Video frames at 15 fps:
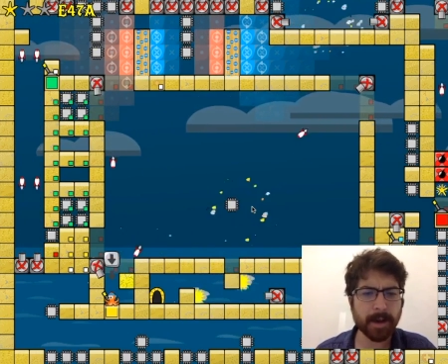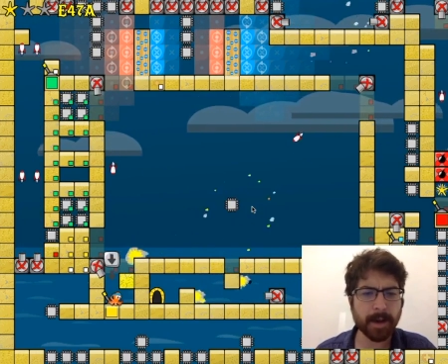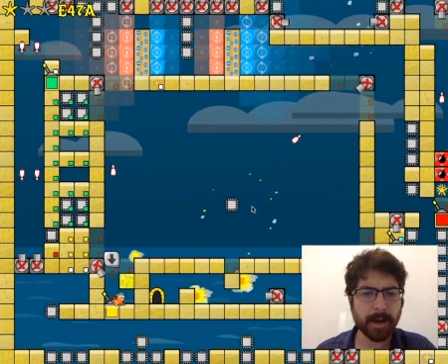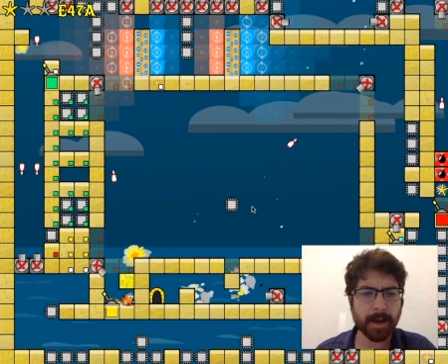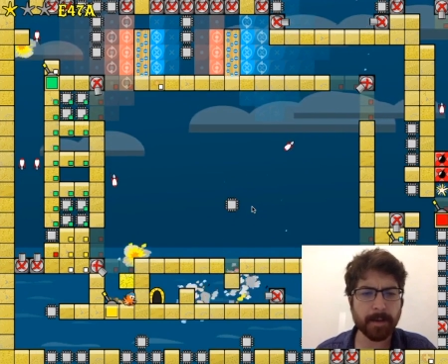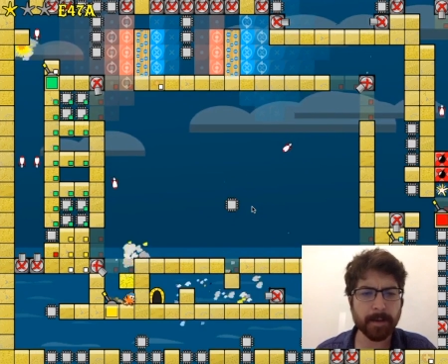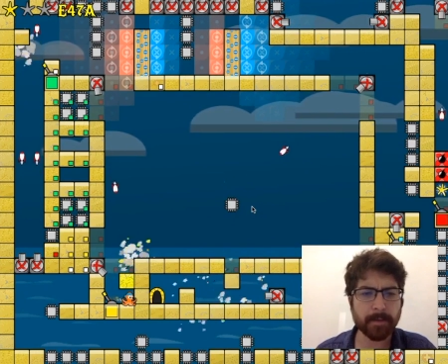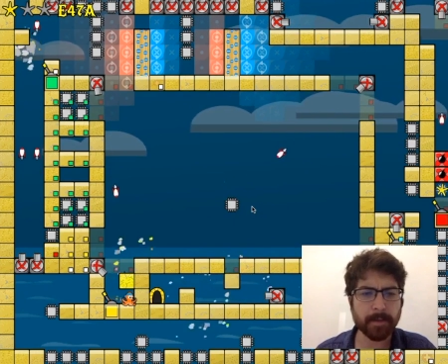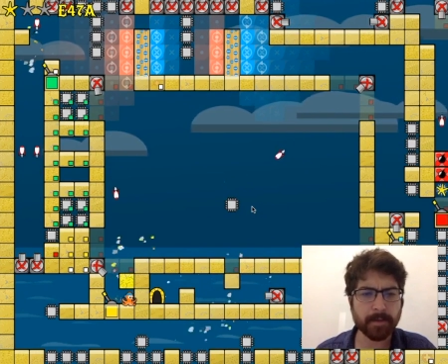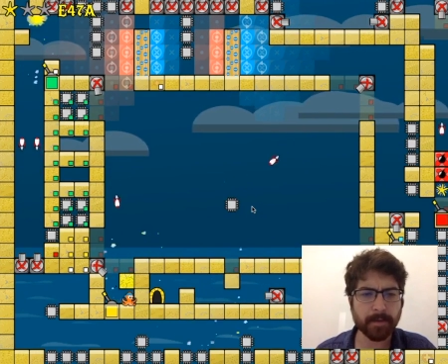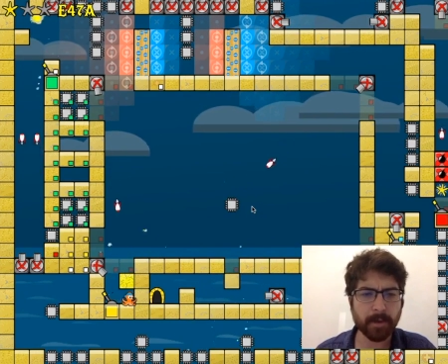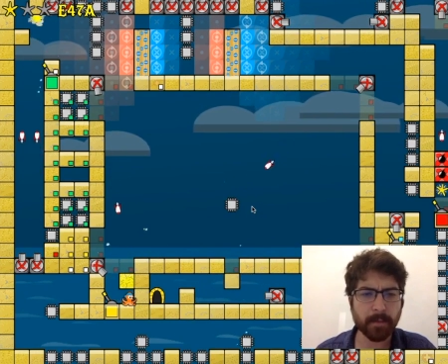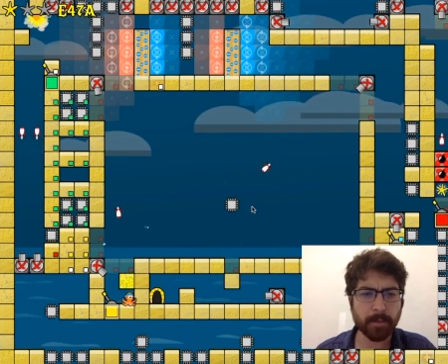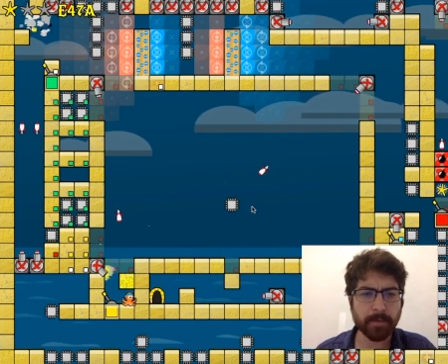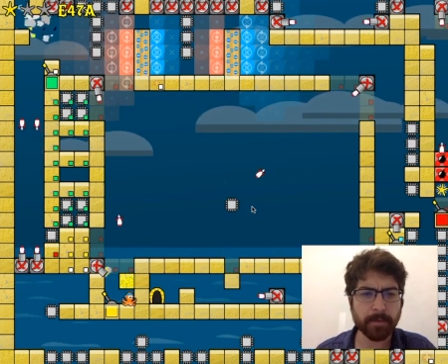I'm the
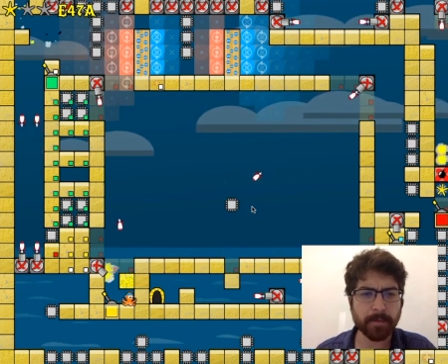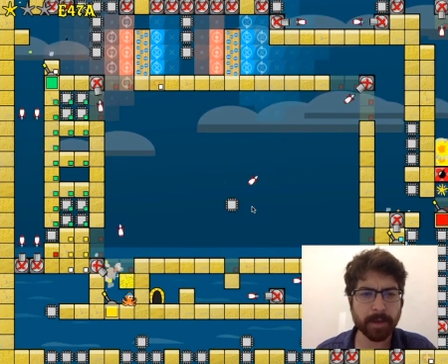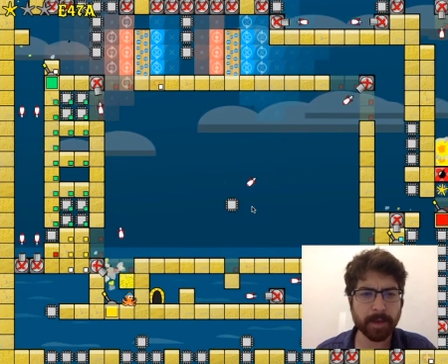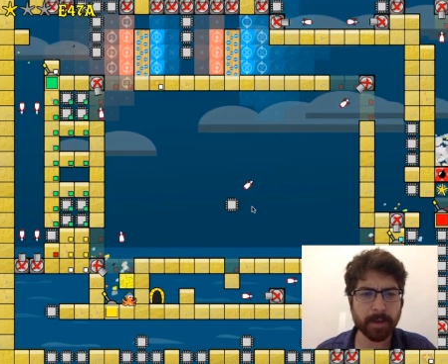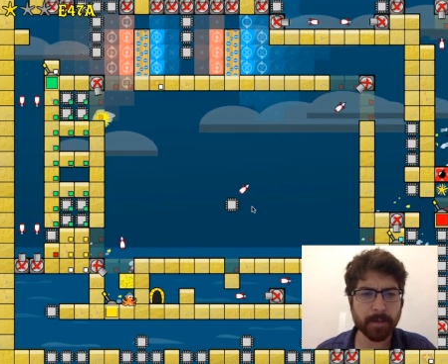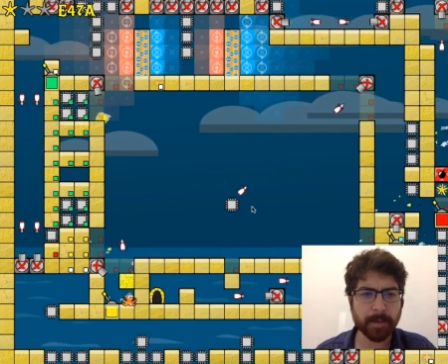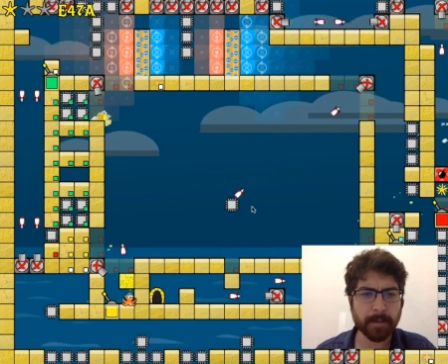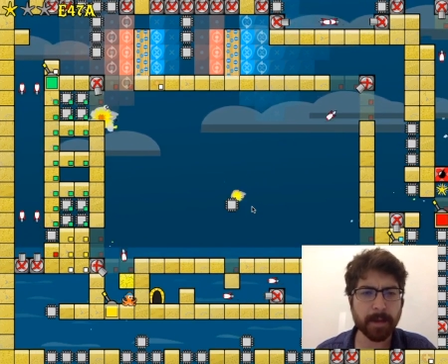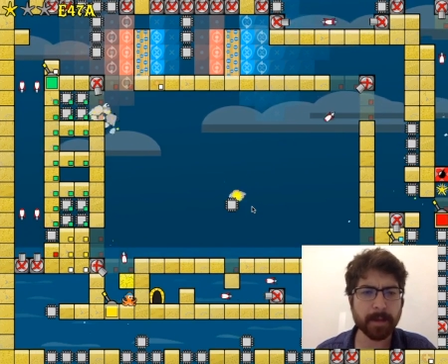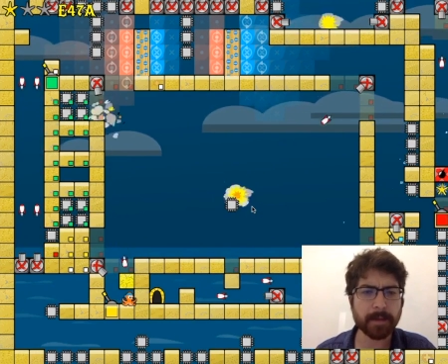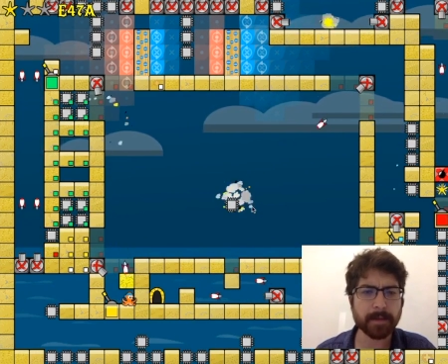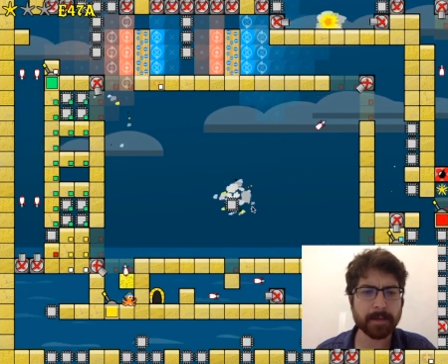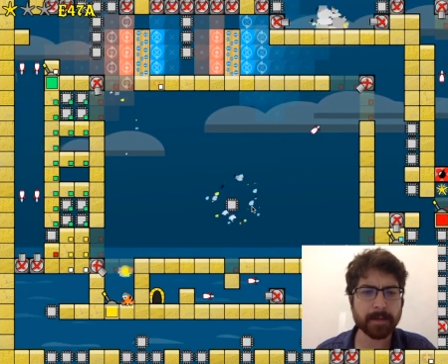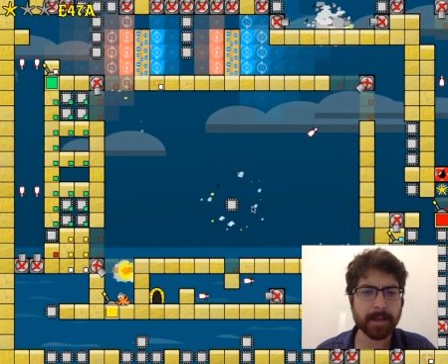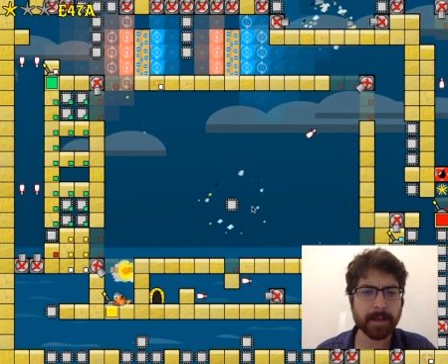developer of the game. I
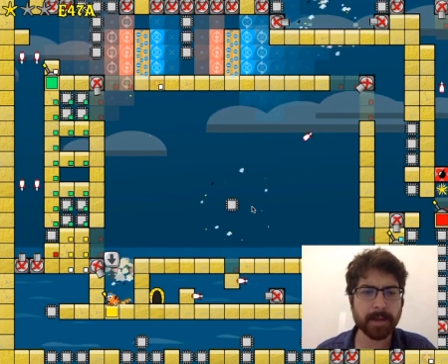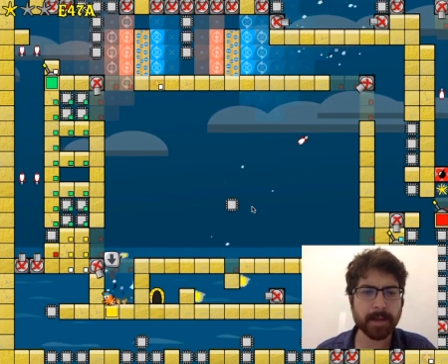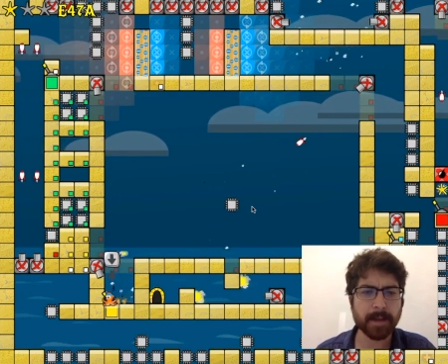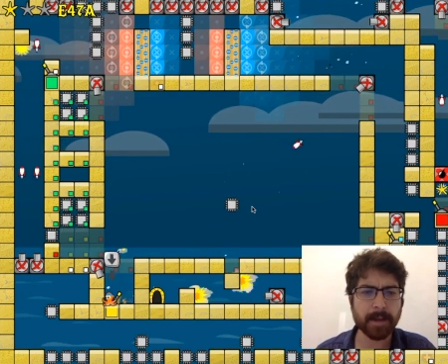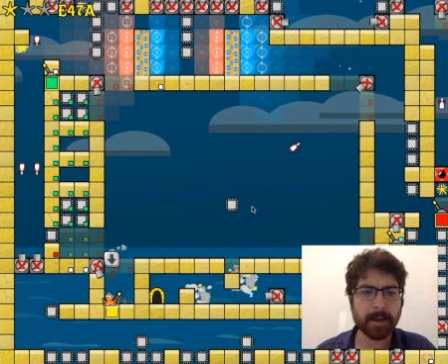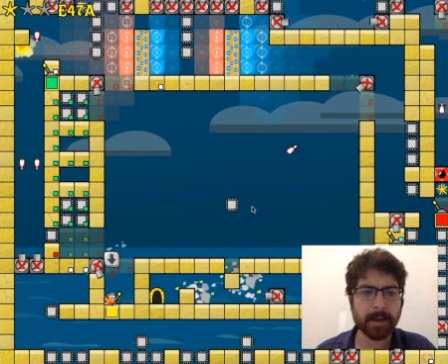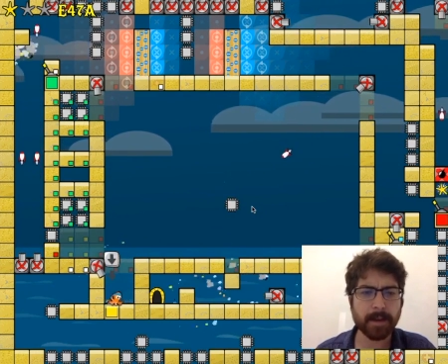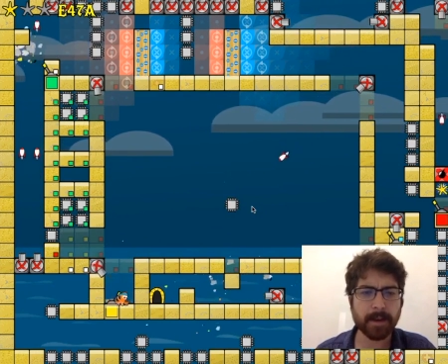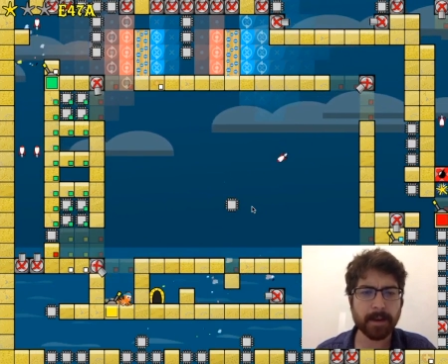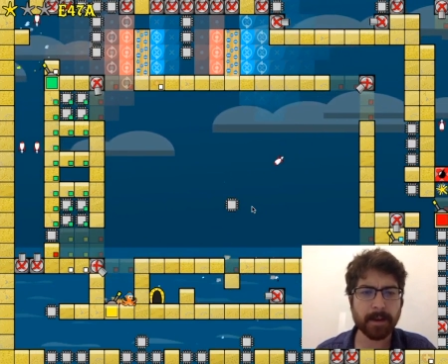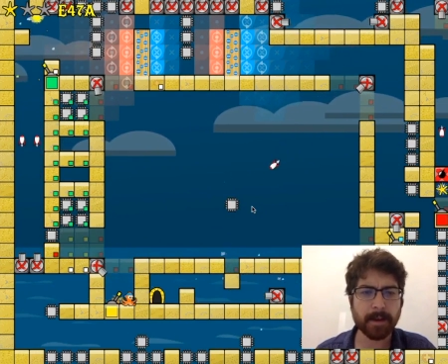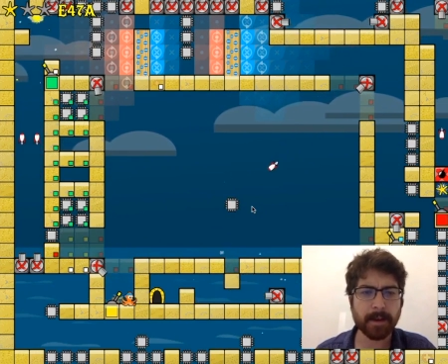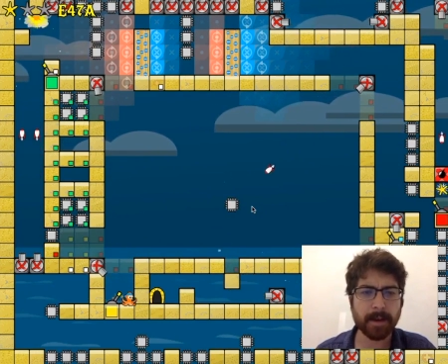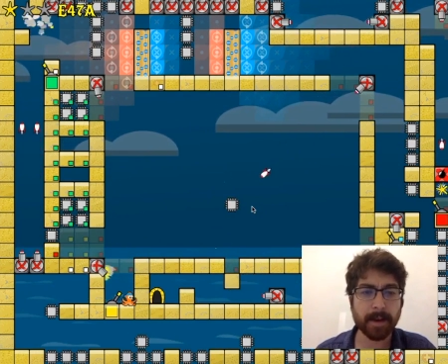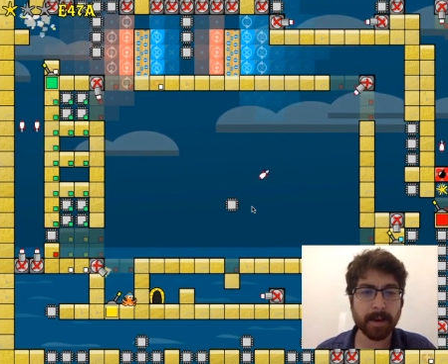made this thing.
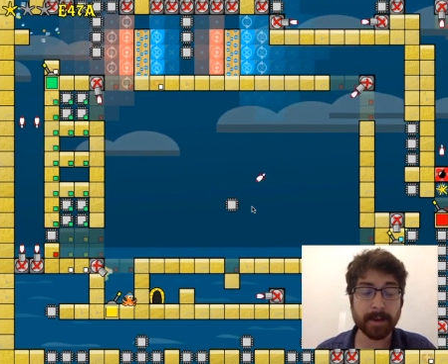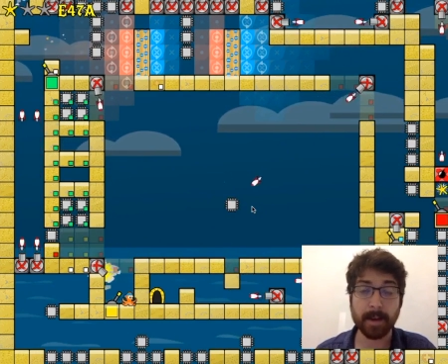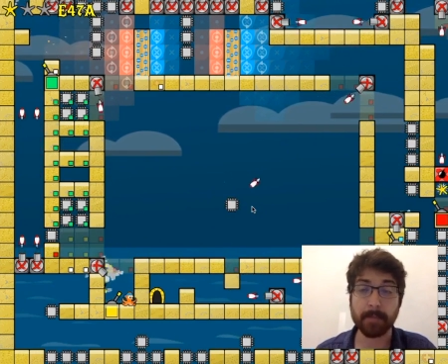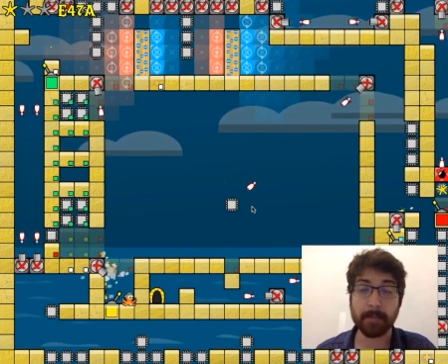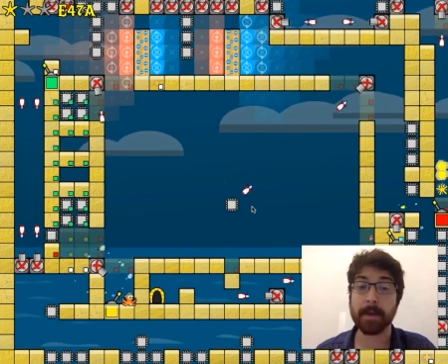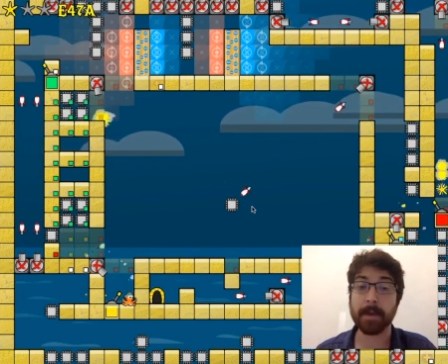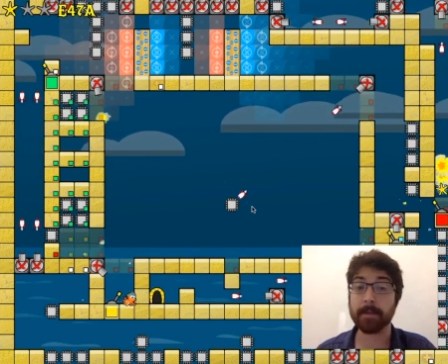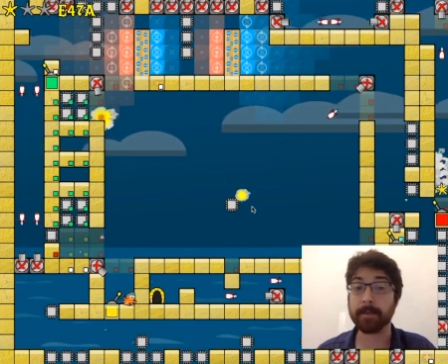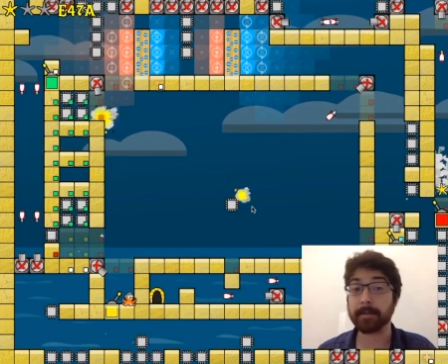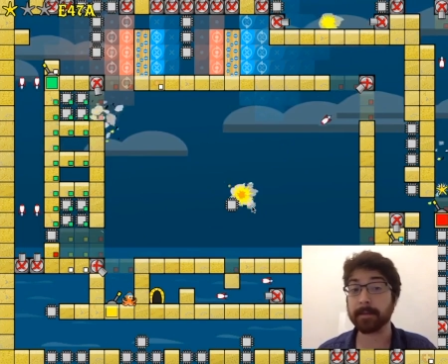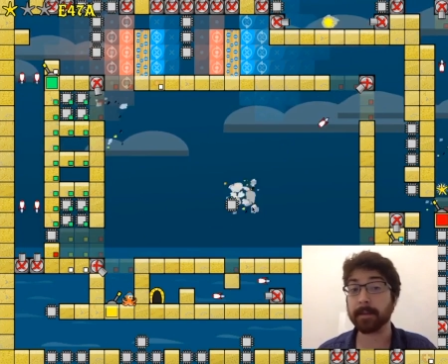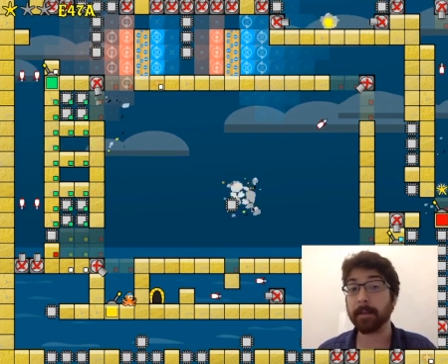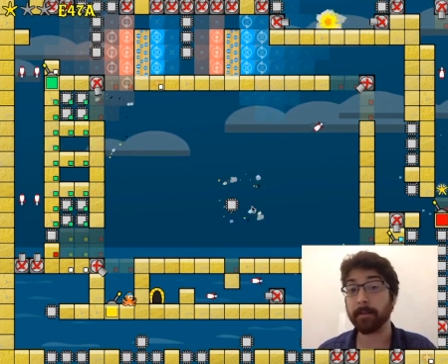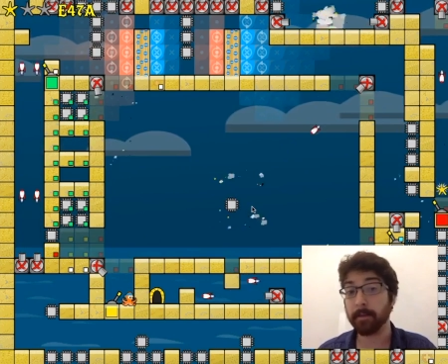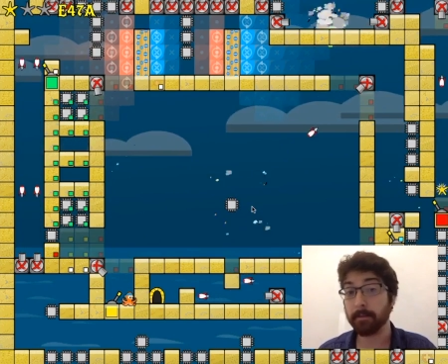I did not make
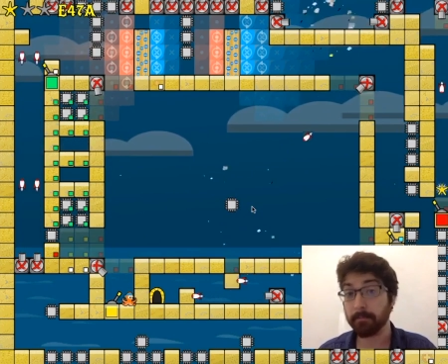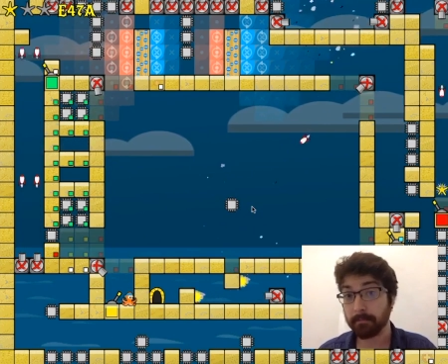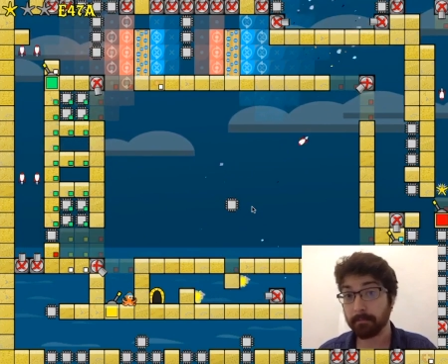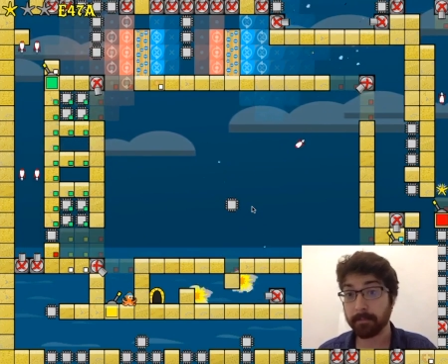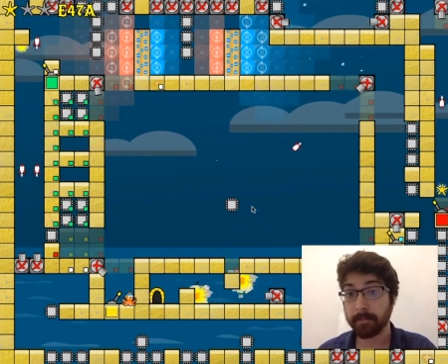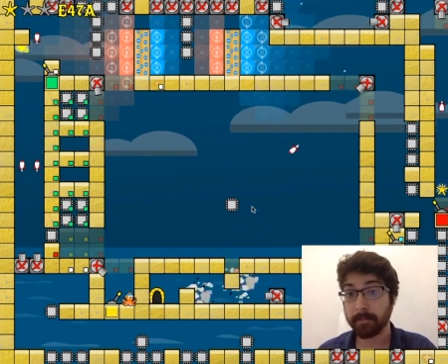this level.